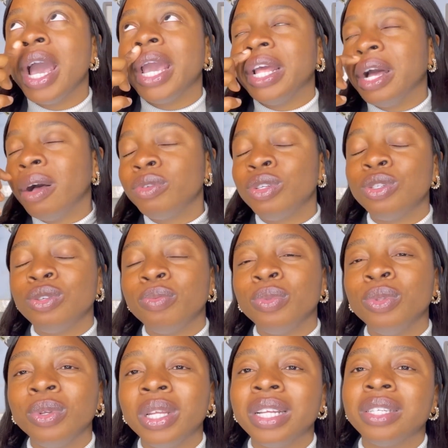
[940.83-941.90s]
It helps YouTube
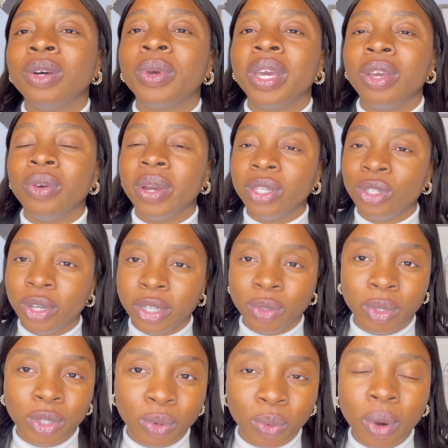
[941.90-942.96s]
know that okay, you enjoyed
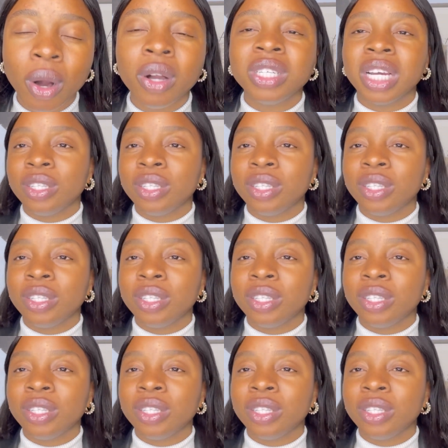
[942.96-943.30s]
what you watch.